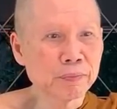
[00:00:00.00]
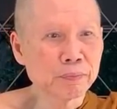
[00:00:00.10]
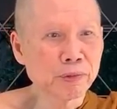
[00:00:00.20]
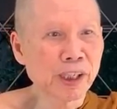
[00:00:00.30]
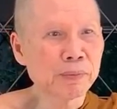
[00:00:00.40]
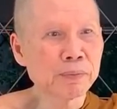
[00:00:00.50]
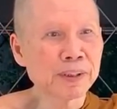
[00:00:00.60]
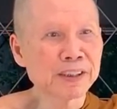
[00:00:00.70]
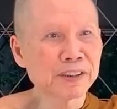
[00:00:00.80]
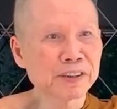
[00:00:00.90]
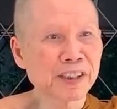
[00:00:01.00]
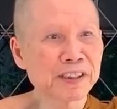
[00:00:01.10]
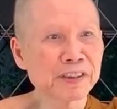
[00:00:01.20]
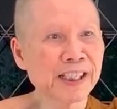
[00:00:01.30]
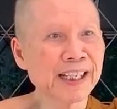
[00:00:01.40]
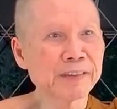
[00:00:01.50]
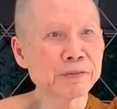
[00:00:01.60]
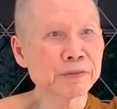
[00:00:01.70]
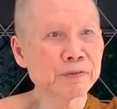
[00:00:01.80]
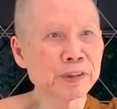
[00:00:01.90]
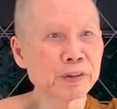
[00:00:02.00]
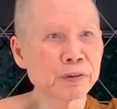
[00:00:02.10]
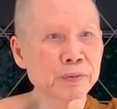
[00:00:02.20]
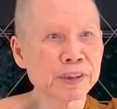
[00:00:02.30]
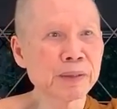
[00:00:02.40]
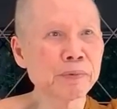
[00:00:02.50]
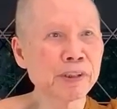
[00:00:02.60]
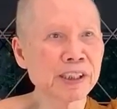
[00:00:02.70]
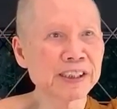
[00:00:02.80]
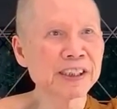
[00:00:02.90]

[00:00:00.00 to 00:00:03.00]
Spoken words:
problem that you thought you had will temporarily